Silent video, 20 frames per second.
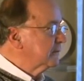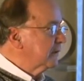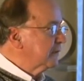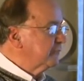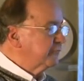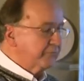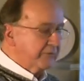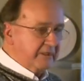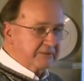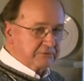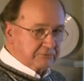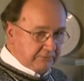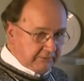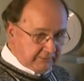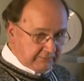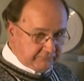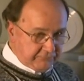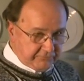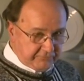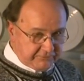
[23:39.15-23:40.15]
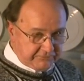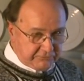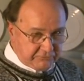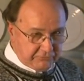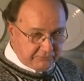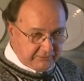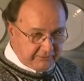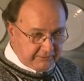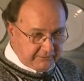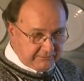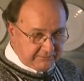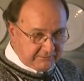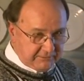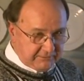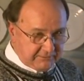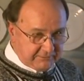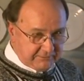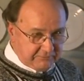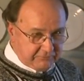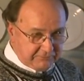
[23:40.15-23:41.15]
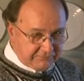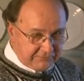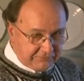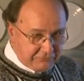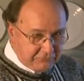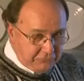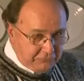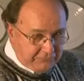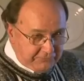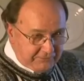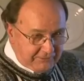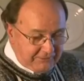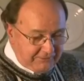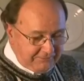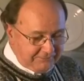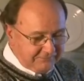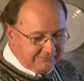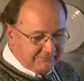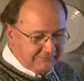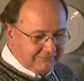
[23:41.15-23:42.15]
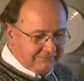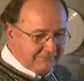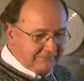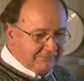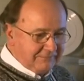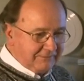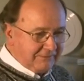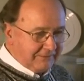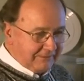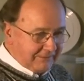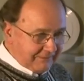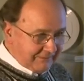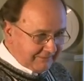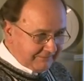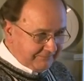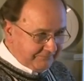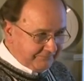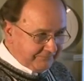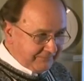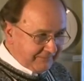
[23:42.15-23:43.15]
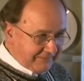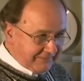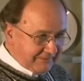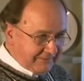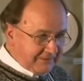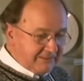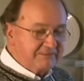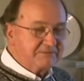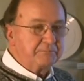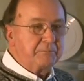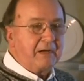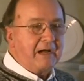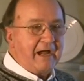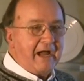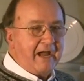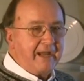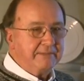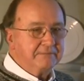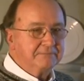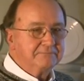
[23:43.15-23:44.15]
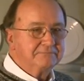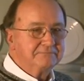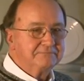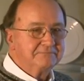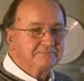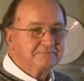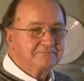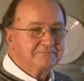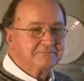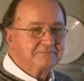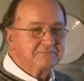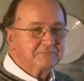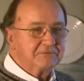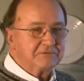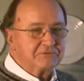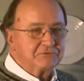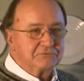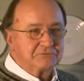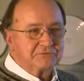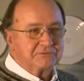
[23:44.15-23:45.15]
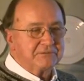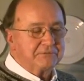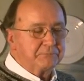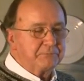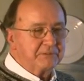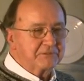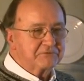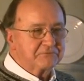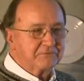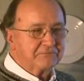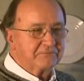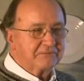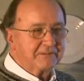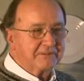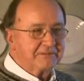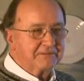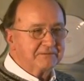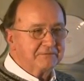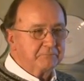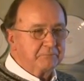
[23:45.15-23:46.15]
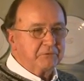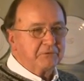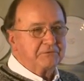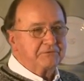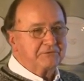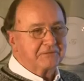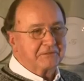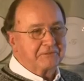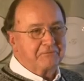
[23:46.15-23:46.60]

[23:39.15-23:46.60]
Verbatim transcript: Unfortunately, the first two years into it was a new thing. Uh, his barn, which you'll see a picture of later, burned to the